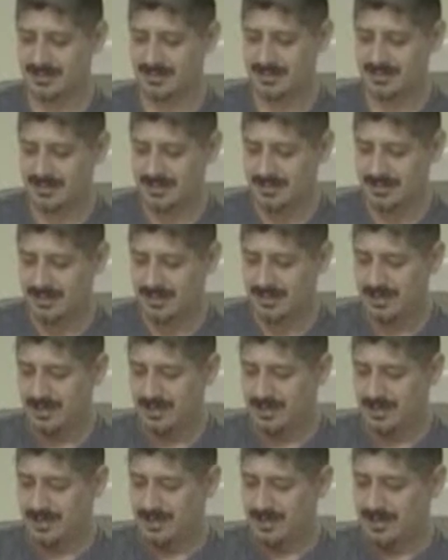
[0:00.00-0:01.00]

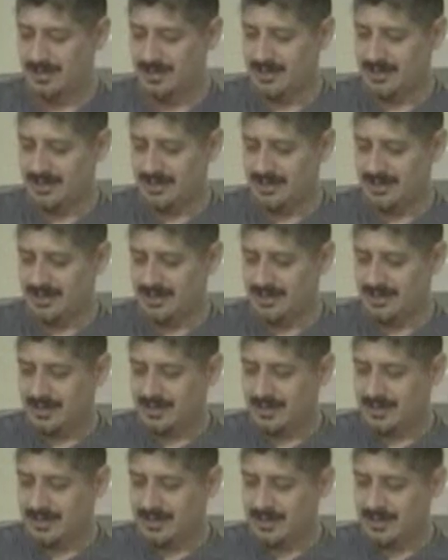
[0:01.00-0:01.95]
Nothing is said.